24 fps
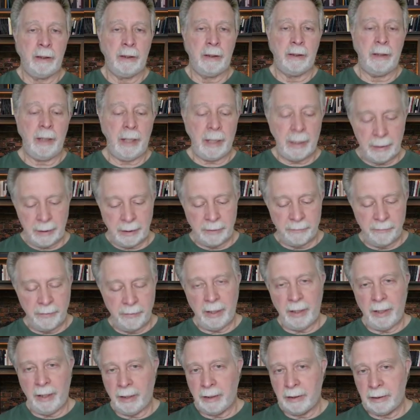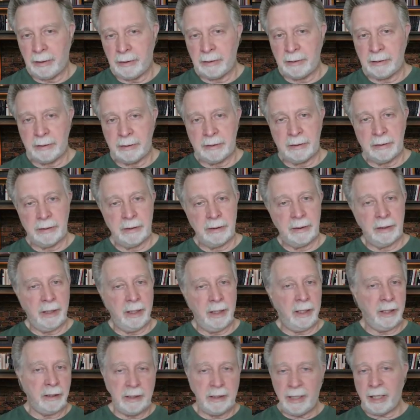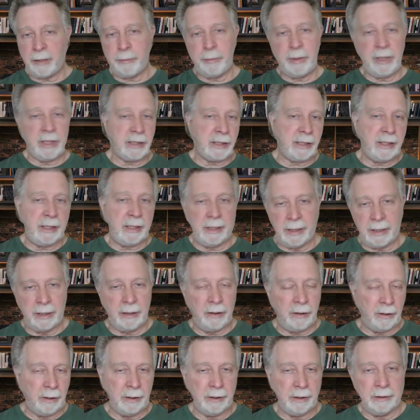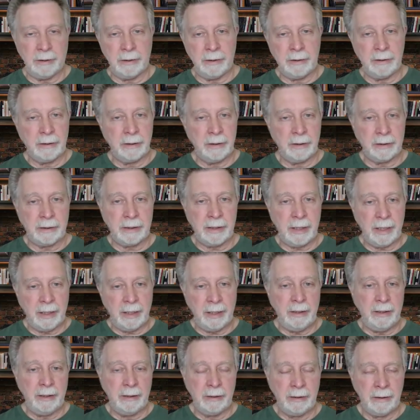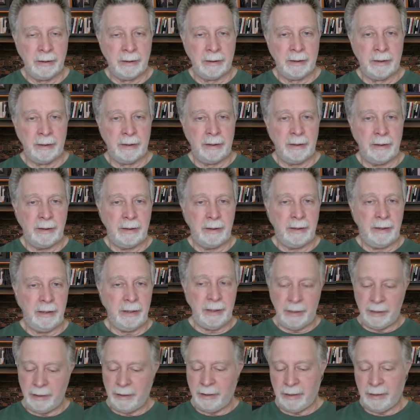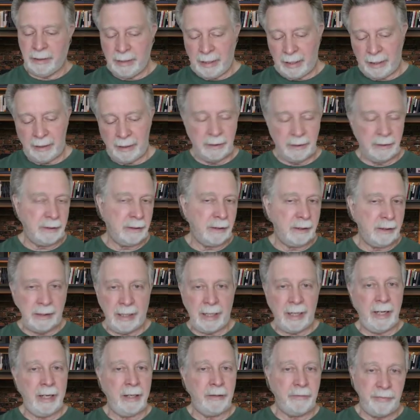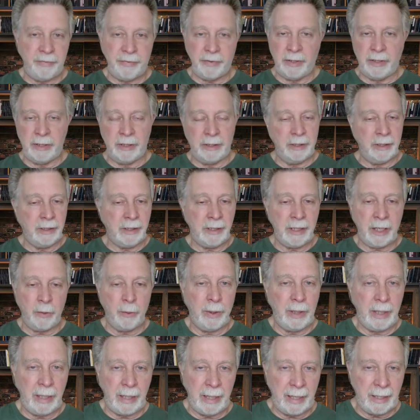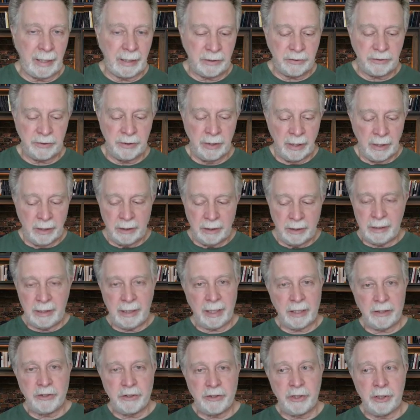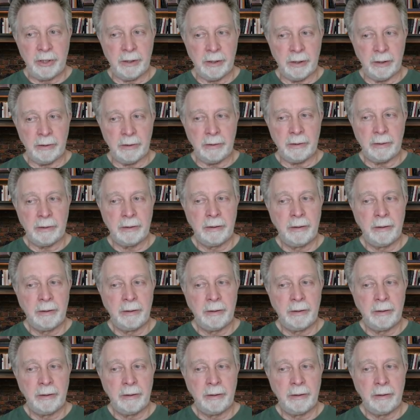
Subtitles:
Now, I love that. You got to be a kid at heart, okay? You got to look, you got to have fun, you got to relax, you got to chill.